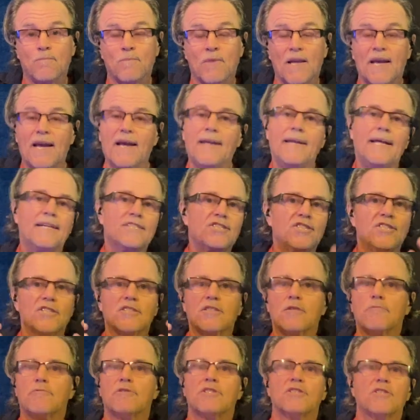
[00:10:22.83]
And that's
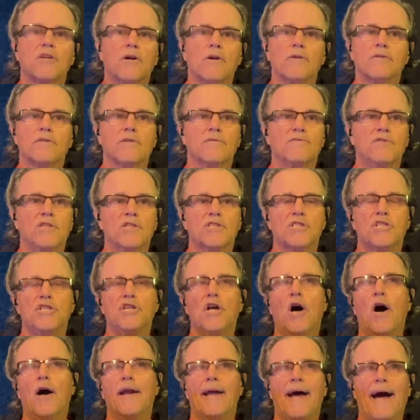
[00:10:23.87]
just a result of just
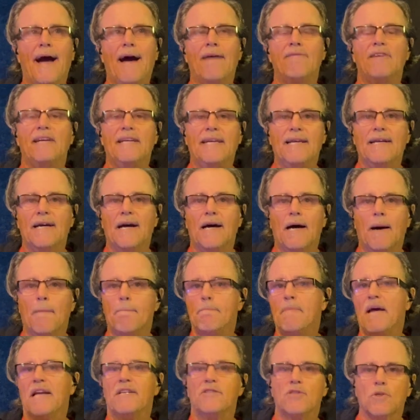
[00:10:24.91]
not having a
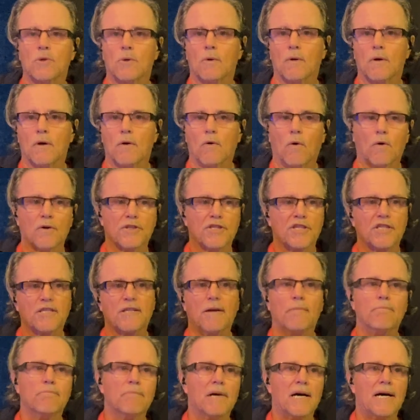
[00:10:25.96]
mentor or
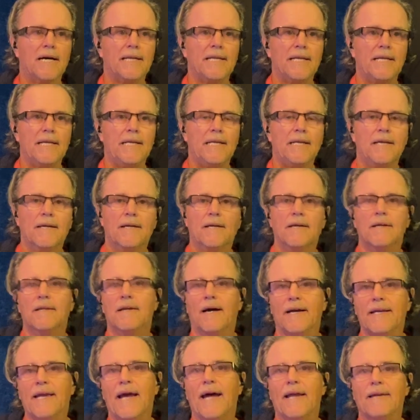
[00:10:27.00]
somebody,
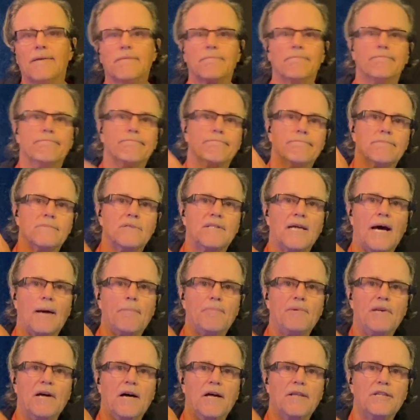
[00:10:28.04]
again, tap
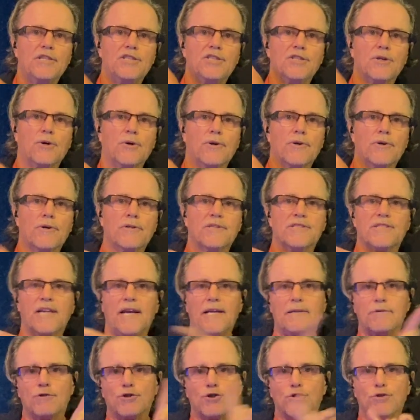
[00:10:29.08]
you on the shoulder and say,
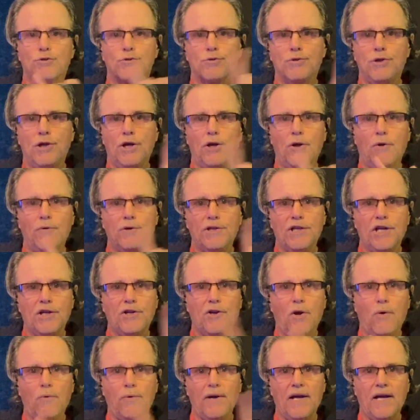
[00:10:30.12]
you know, you
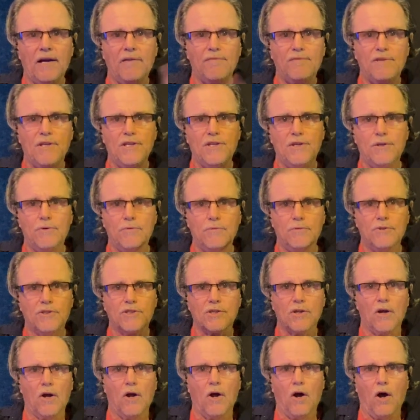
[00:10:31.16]
don't have to use
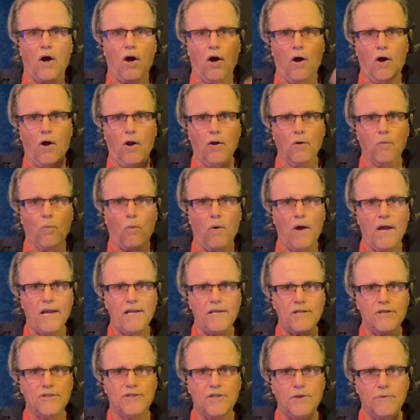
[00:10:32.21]
all. Why are
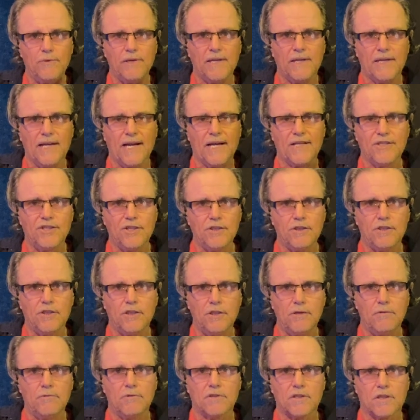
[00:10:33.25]
you doing that? Just
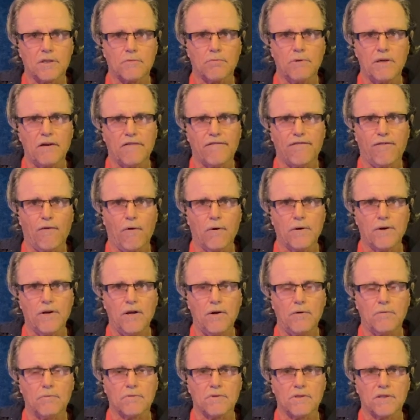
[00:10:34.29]
use 3 or 4
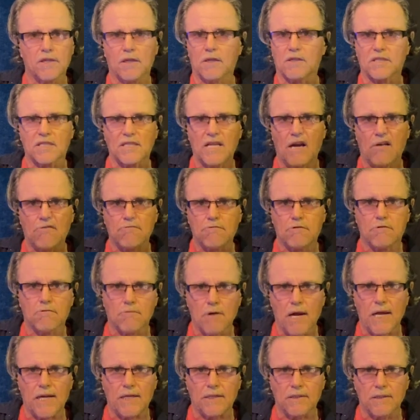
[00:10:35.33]
notes. It'll sound
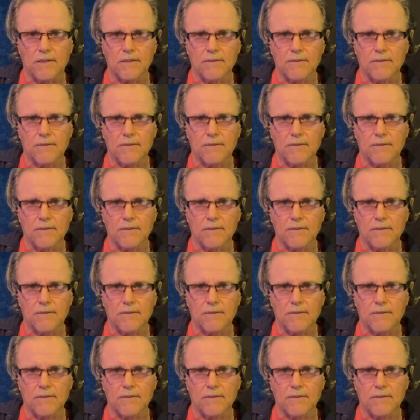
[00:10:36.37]
great.